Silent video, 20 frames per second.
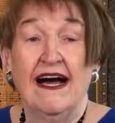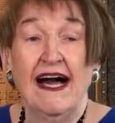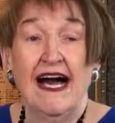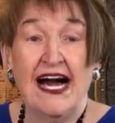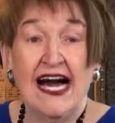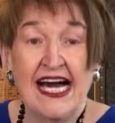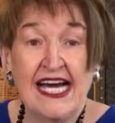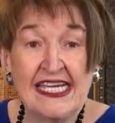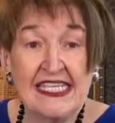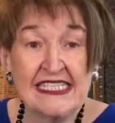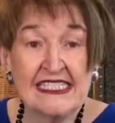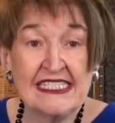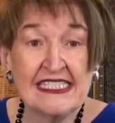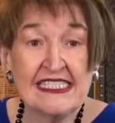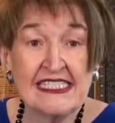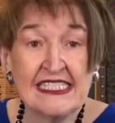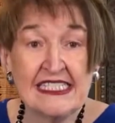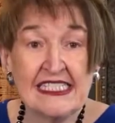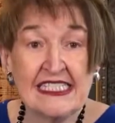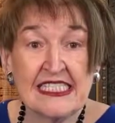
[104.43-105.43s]
Isaac
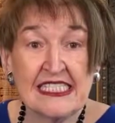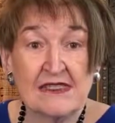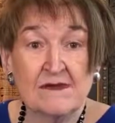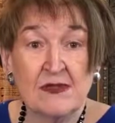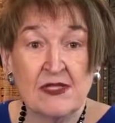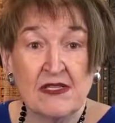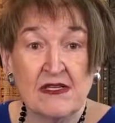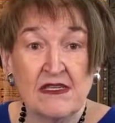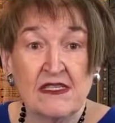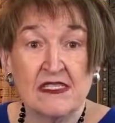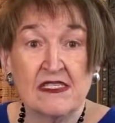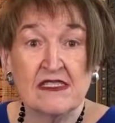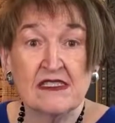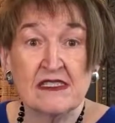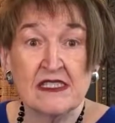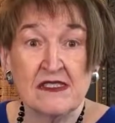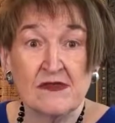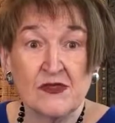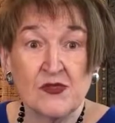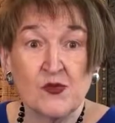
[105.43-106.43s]
didn't come along until
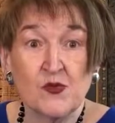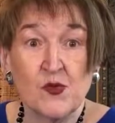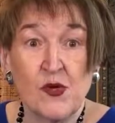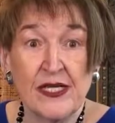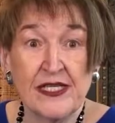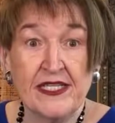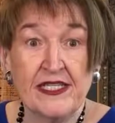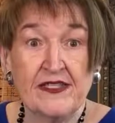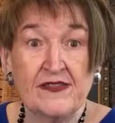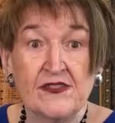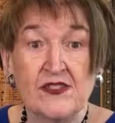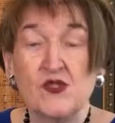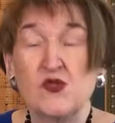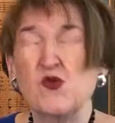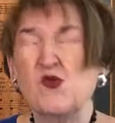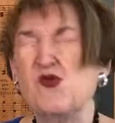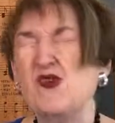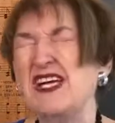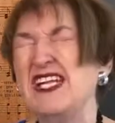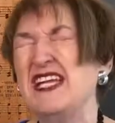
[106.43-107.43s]
he was
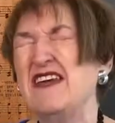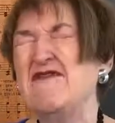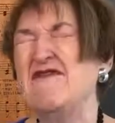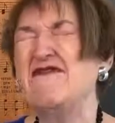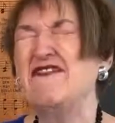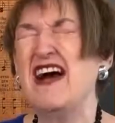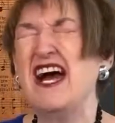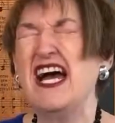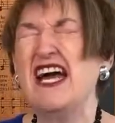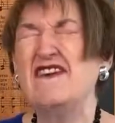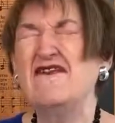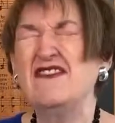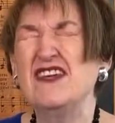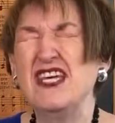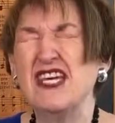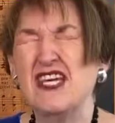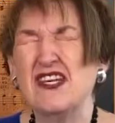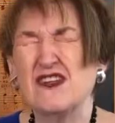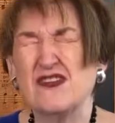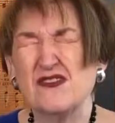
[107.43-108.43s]
125
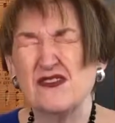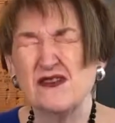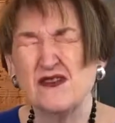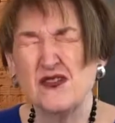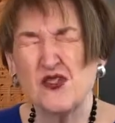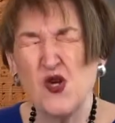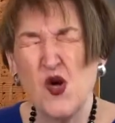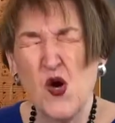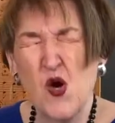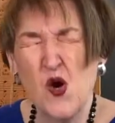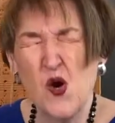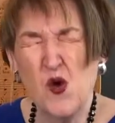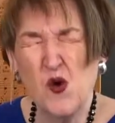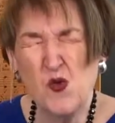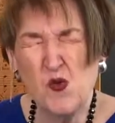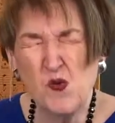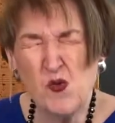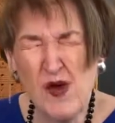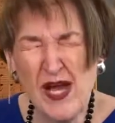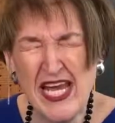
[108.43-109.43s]
years
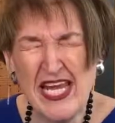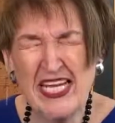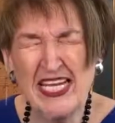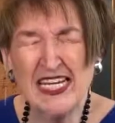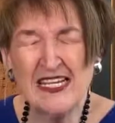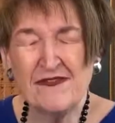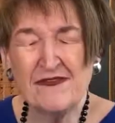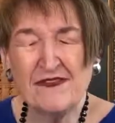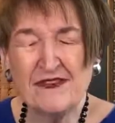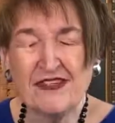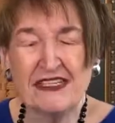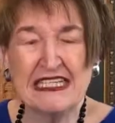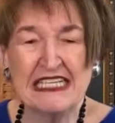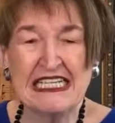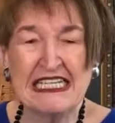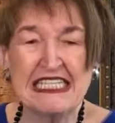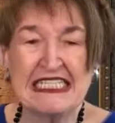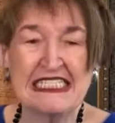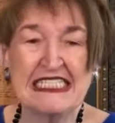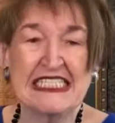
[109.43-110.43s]
waiting for
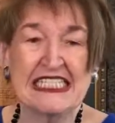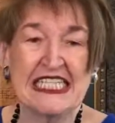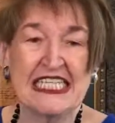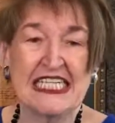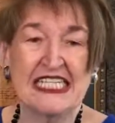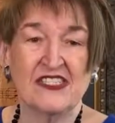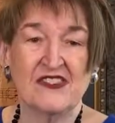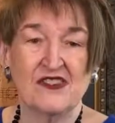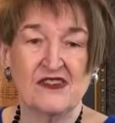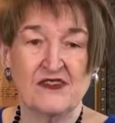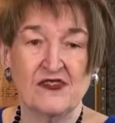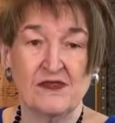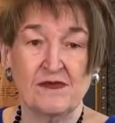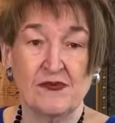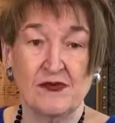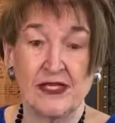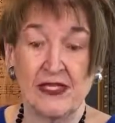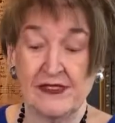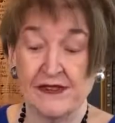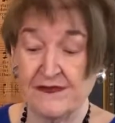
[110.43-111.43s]
God to answer the
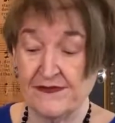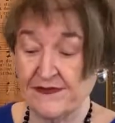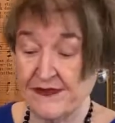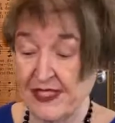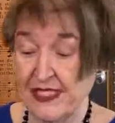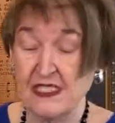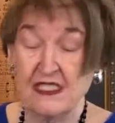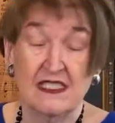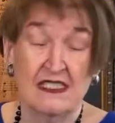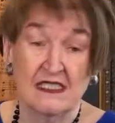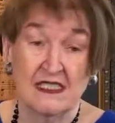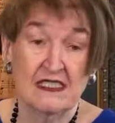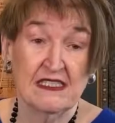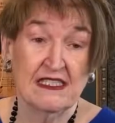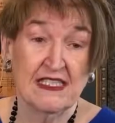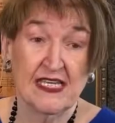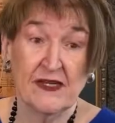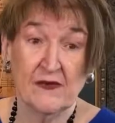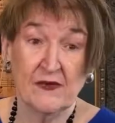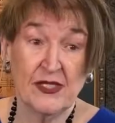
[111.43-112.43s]
prayer.
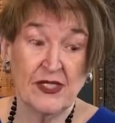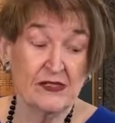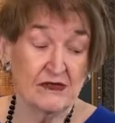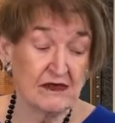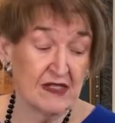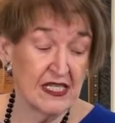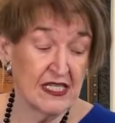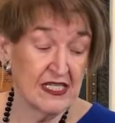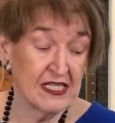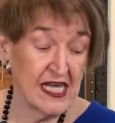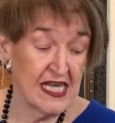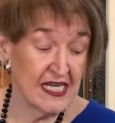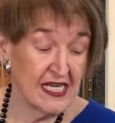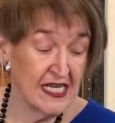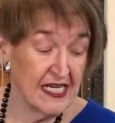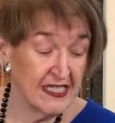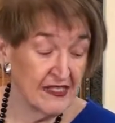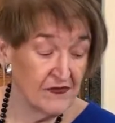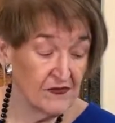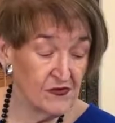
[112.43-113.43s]
Yeah, we don't like that
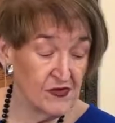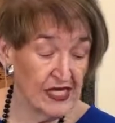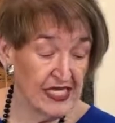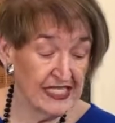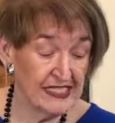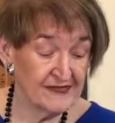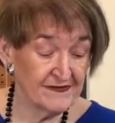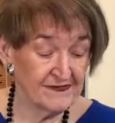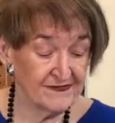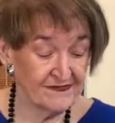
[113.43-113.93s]
kind of wait.